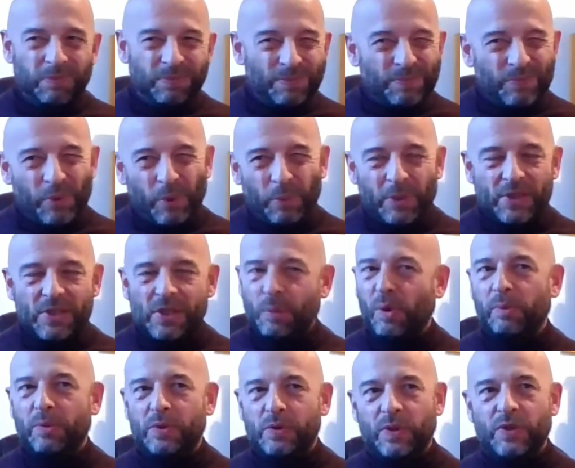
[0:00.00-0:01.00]
probably somewhere
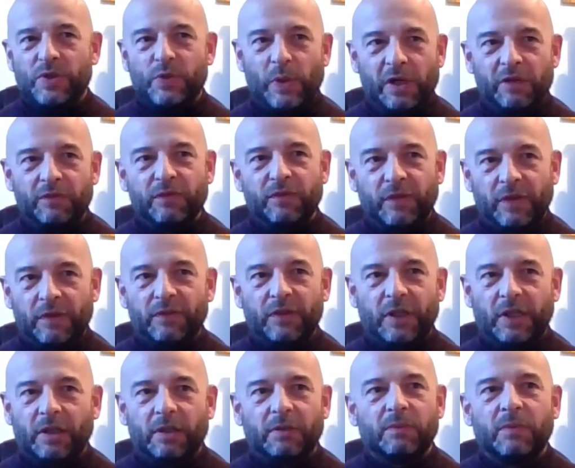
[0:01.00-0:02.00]
between 12 and
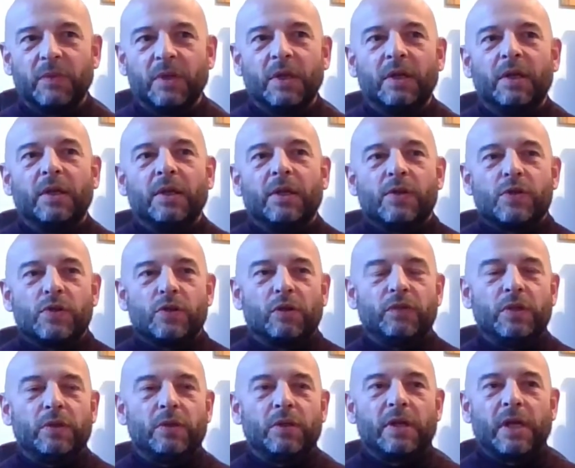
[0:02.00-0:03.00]
15. So if
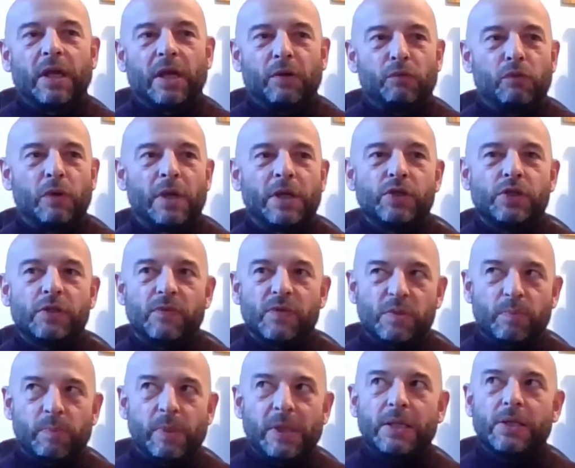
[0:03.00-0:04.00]
you could get a range of
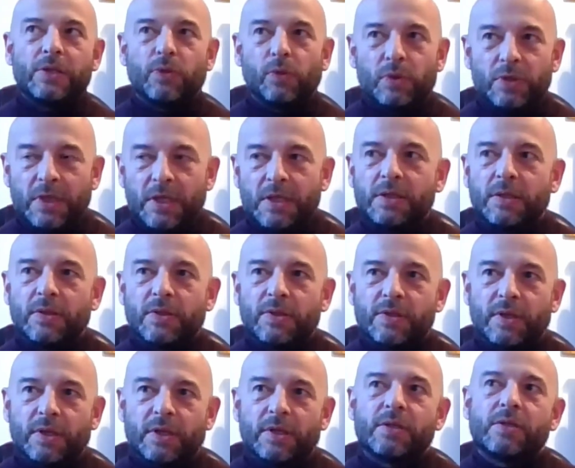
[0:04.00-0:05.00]
speeds or
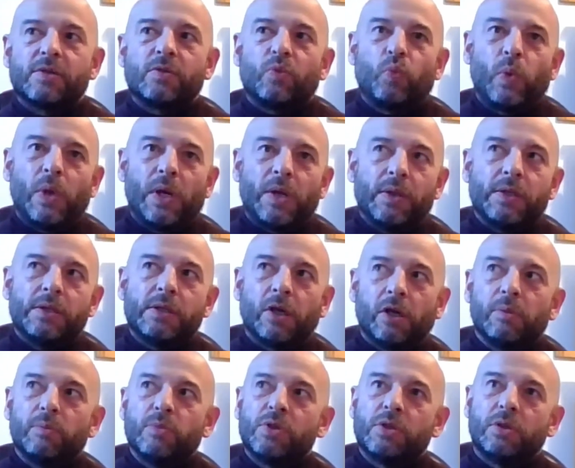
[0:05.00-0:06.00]
distances where the
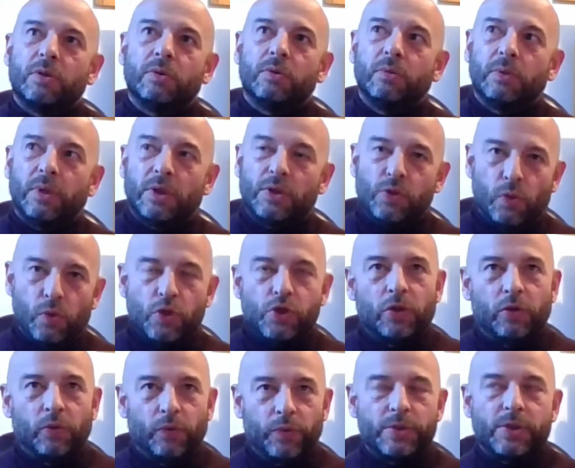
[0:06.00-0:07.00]
time to exhaustion
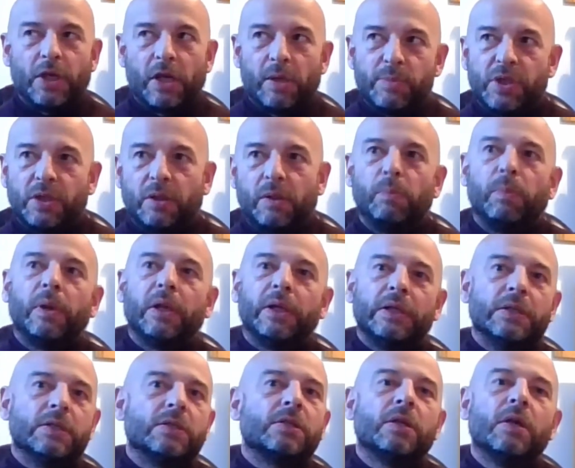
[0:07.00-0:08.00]
or the time to
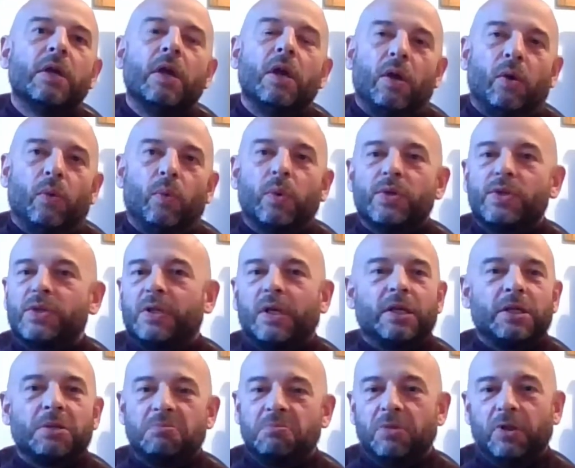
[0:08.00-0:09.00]
complete was,
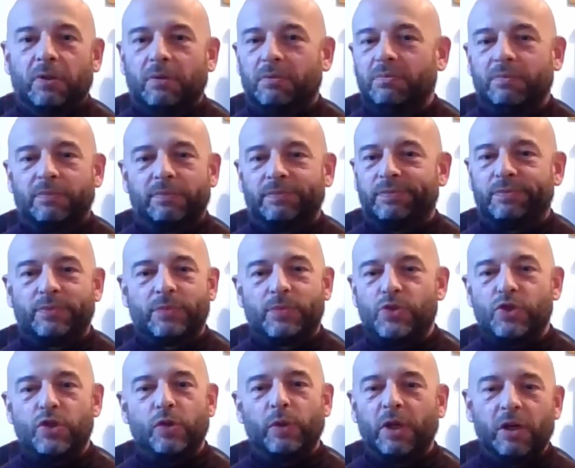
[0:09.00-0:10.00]
say,
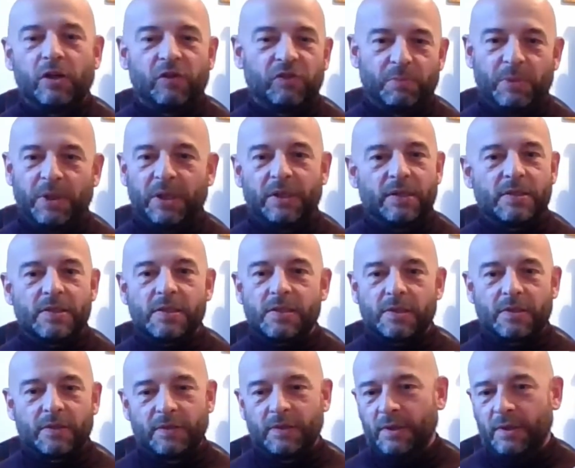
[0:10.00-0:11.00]
2.5 minutes,